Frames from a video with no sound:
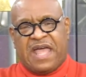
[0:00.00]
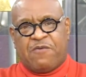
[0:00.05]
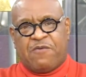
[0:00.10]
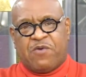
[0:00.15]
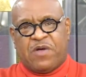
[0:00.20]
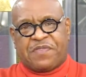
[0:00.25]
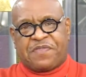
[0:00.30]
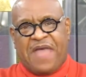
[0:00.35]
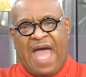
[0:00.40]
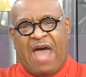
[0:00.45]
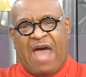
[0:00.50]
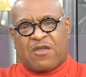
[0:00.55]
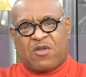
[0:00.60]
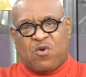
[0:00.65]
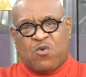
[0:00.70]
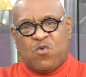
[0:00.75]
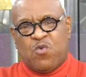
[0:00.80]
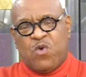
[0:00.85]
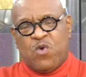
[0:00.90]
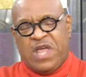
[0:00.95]
without a
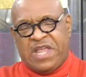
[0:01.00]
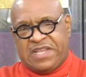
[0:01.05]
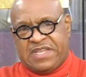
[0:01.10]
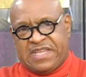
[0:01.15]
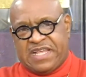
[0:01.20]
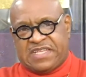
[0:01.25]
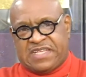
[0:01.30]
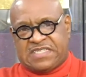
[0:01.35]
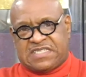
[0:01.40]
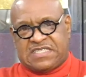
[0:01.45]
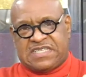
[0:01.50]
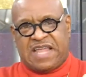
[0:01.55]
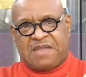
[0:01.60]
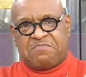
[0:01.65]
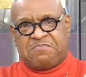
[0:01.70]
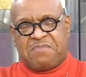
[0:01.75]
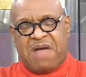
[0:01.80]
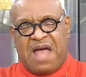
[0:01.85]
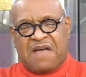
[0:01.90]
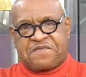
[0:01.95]
witness
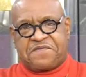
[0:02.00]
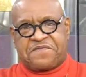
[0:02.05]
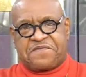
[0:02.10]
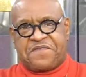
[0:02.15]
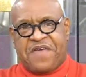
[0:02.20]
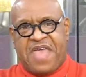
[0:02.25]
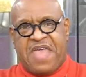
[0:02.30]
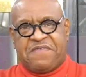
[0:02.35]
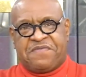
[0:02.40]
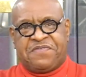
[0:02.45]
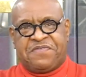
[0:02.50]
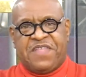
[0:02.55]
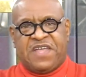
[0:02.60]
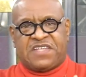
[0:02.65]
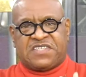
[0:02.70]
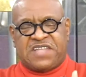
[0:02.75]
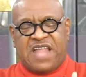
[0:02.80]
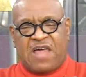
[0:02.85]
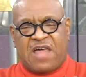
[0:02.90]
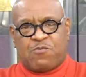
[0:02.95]
that my faith
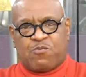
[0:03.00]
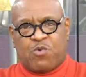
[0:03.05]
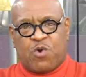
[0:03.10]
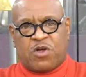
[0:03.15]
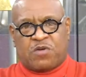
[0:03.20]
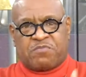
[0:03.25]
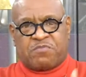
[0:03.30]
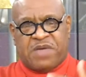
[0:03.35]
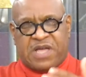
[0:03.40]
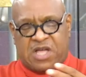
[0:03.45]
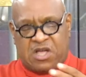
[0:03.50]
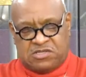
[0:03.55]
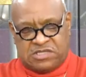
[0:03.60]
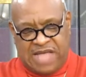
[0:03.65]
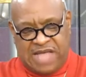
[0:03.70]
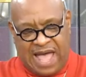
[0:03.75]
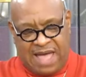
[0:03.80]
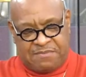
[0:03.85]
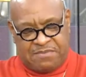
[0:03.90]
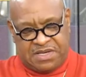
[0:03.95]
does not work
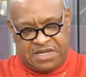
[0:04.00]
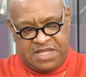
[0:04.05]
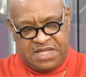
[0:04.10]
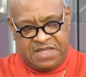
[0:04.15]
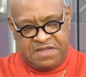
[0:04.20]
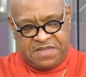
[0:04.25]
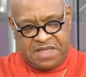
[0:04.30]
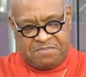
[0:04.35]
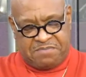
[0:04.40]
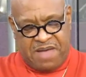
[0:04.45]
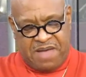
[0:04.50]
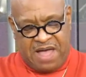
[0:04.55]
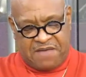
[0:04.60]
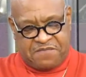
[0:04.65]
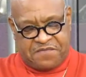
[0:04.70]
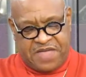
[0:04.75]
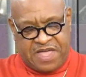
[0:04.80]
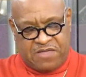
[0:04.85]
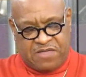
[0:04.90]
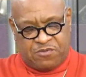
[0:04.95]
because I believe that my
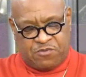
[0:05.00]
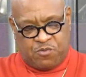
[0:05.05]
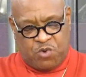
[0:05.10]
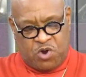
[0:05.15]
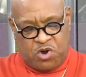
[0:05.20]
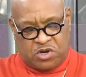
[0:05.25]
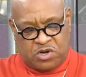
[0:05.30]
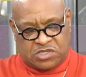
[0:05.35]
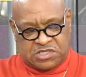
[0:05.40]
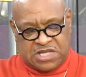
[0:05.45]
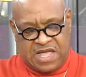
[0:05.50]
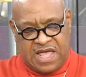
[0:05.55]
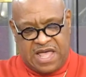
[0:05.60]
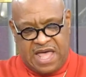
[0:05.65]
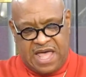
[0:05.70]
faith works.